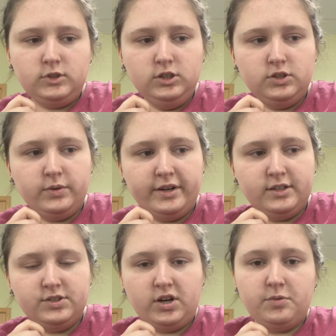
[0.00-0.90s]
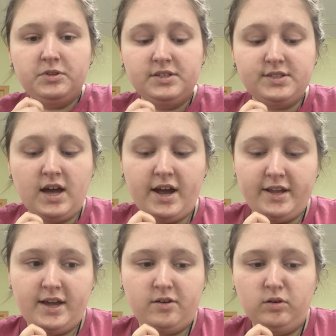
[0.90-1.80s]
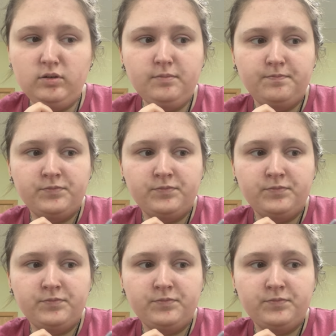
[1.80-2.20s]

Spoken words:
So we're gonna start with a side angle.